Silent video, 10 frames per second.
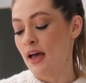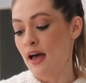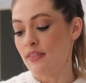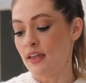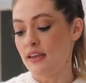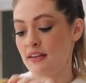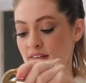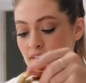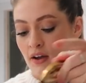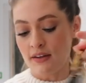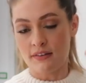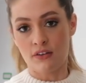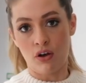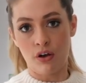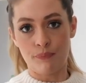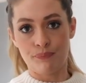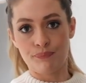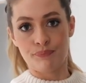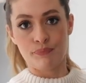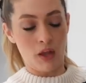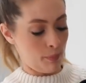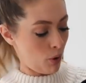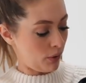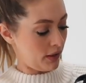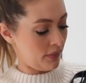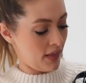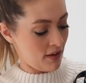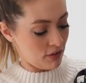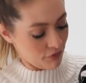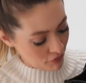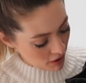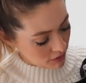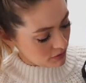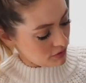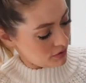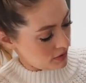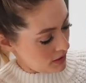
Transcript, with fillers: And then inside it's got a pocket there at the front,